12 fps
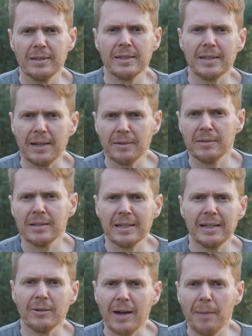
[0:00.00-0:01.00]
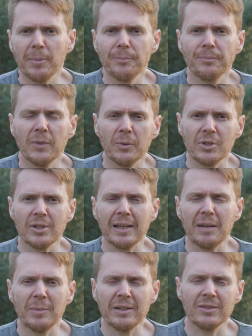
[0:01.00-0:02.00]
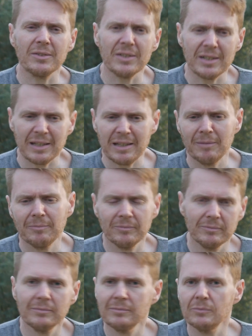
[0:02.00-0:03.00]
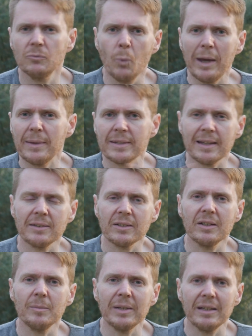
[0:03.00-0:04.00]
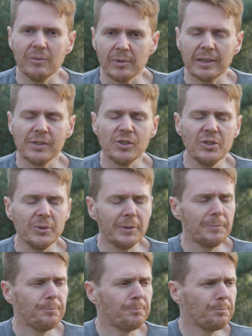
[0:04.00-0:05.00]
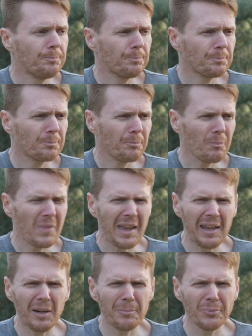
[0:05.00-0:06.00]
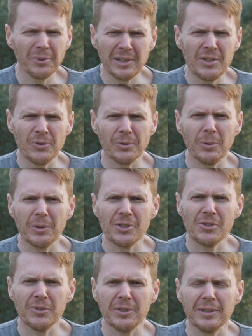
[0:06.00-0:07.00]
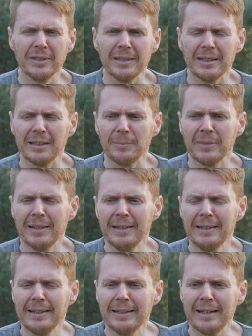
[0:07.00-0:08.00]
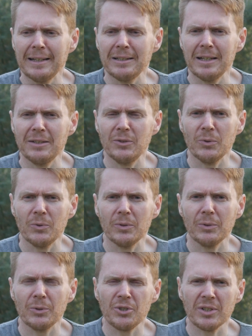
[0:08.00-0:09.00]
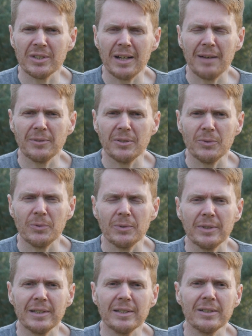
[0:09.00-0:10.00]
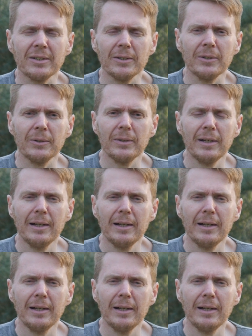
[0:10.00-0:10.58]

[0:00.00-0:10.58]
sun seeker app, which allowed me to sort of see where the sun's going to be in relation to it. And I'm pretty sure I want to shoot it at dawn or just after dawn. So,